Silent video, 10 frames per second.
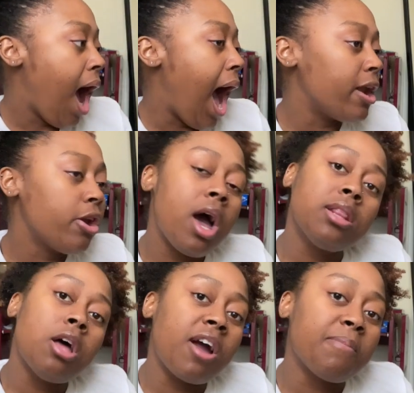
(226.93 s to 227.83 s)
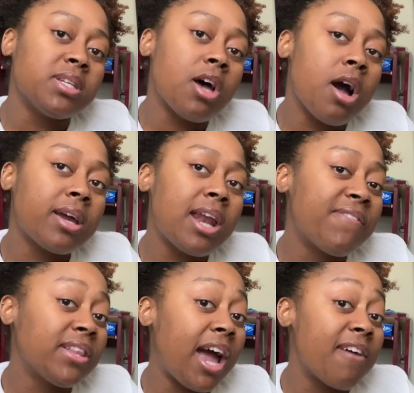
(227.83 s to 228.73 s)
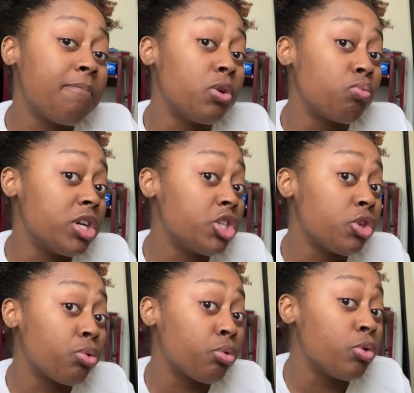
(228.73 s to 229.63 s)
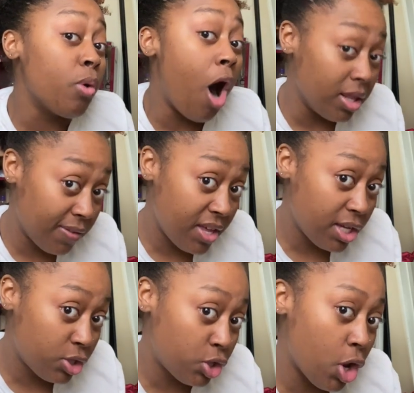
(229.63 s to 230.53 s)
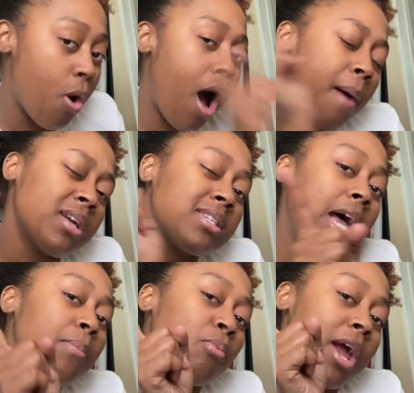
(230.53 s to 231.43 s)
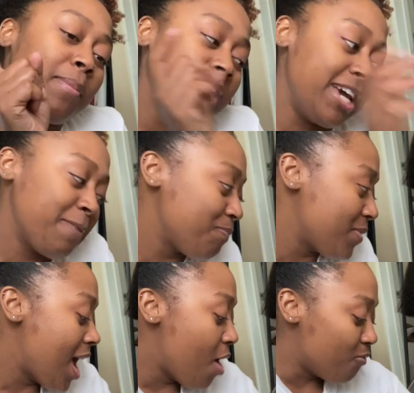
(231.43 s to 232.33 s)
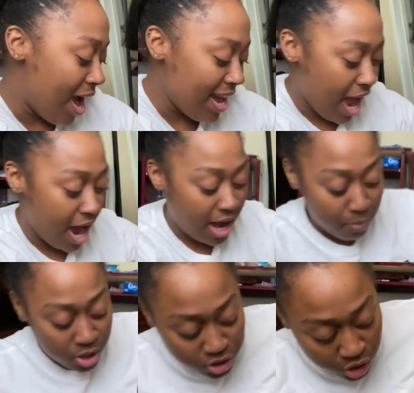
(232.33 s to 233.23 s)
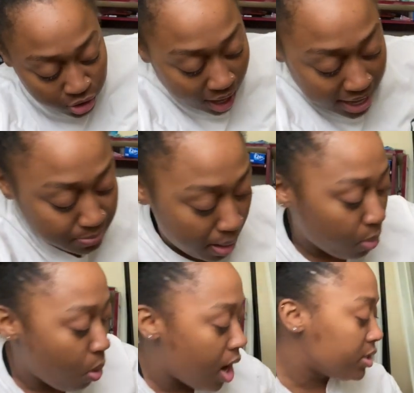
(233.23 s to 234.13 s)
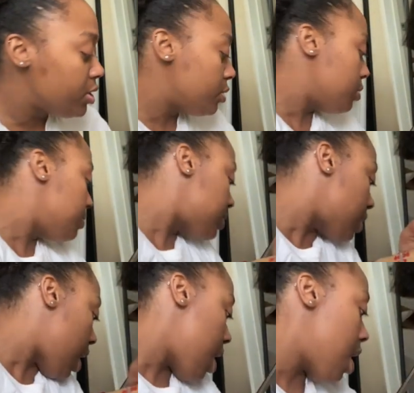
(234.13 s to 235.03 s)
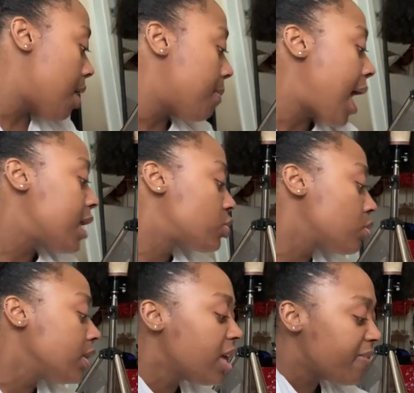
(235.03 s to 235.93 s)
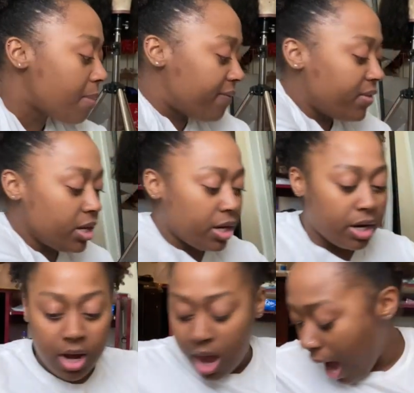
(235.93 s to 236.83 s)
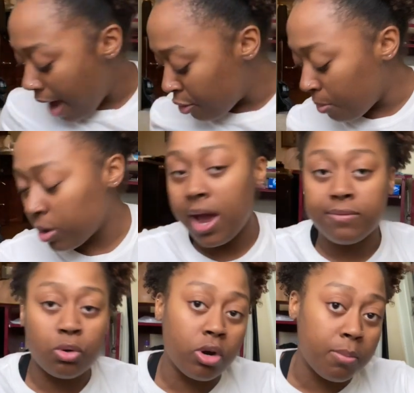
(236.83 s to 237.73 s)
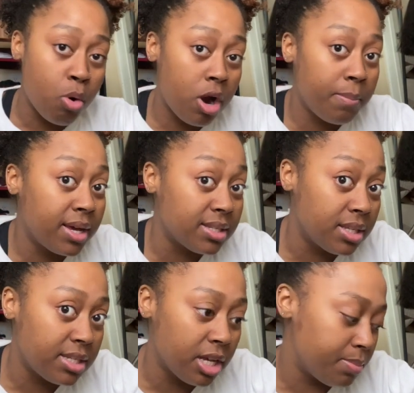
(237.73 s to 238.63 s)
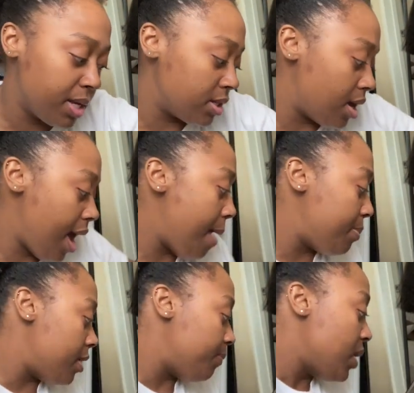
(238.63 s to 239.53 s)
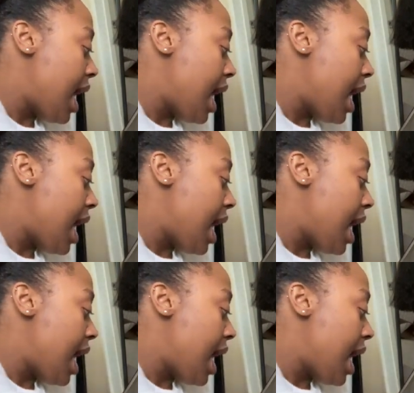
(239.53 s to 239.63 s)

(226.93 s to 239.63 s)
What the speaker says: I don't know how long I've been talking. I feel like I've been rushing through all of this. So I'm gonna stop rambling right now and I'm gonna show you guys my wand tubes. I truly love my vendor. I know I'm gonna have to order more because the sale's about to happen.